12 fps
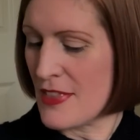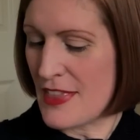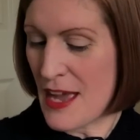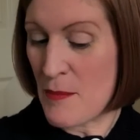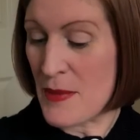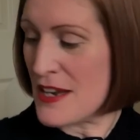
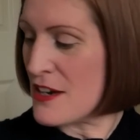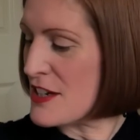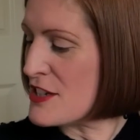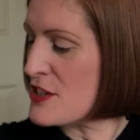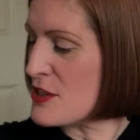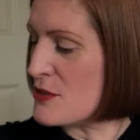that'd be a
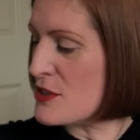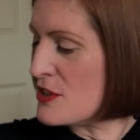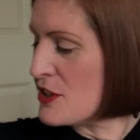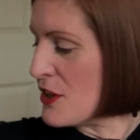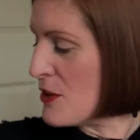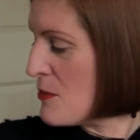nice suit to
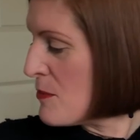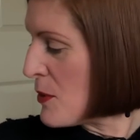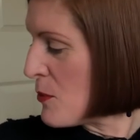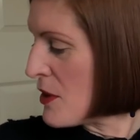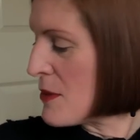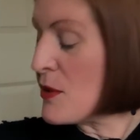do.
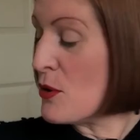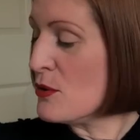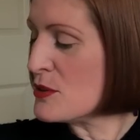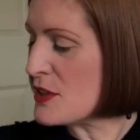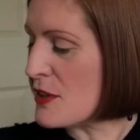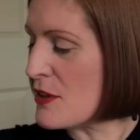But what I'm
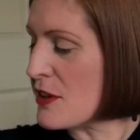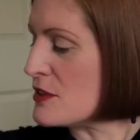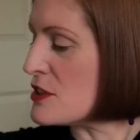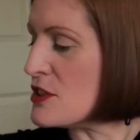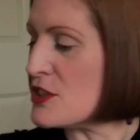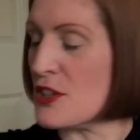also going
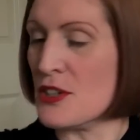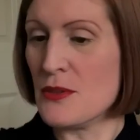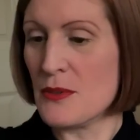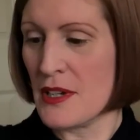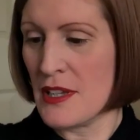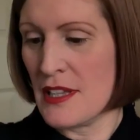to
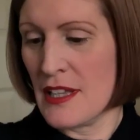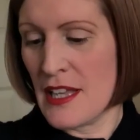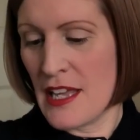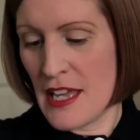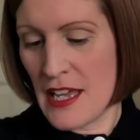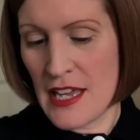do
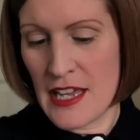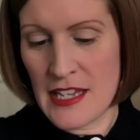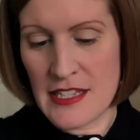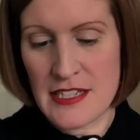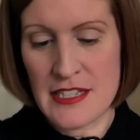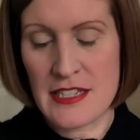
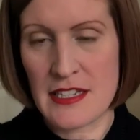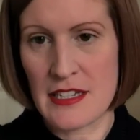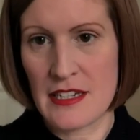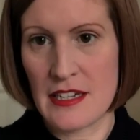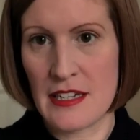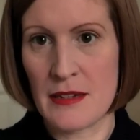is
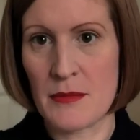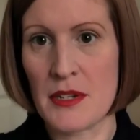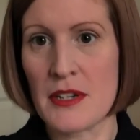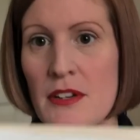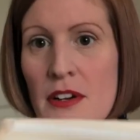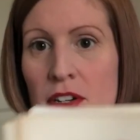I'm
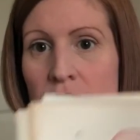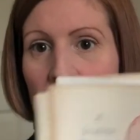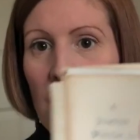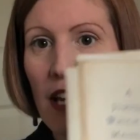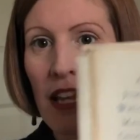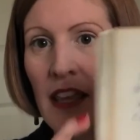going to
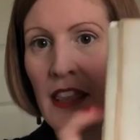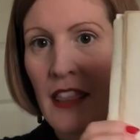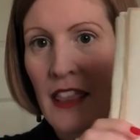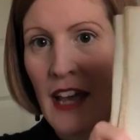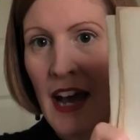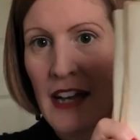crochet
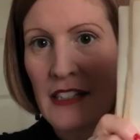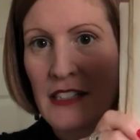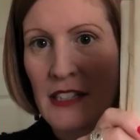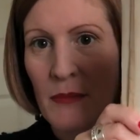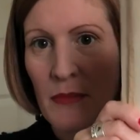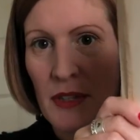
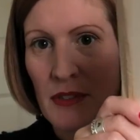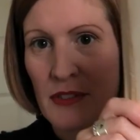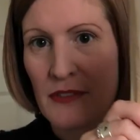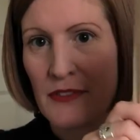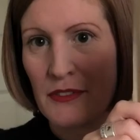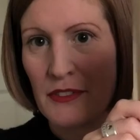that
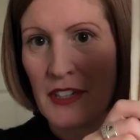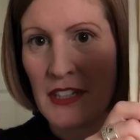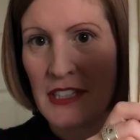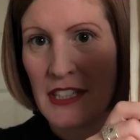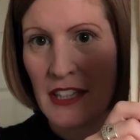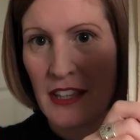beautiful
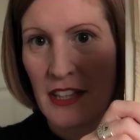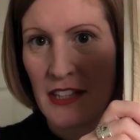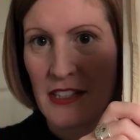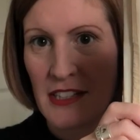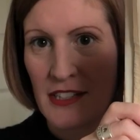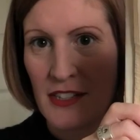
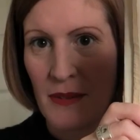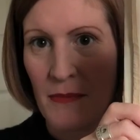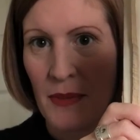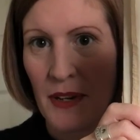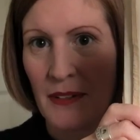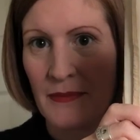1930s
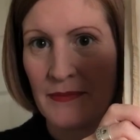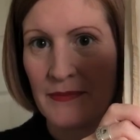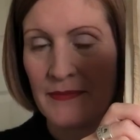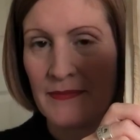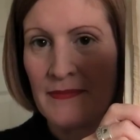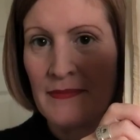jumper.
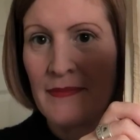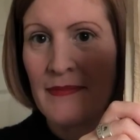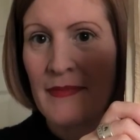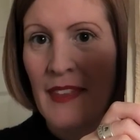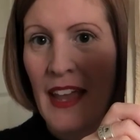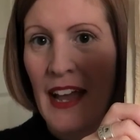
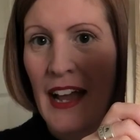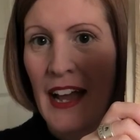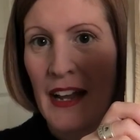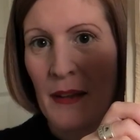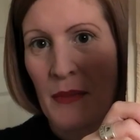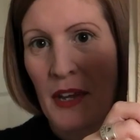
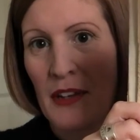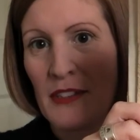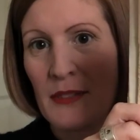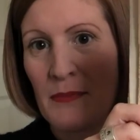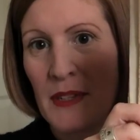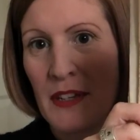And I'm going to be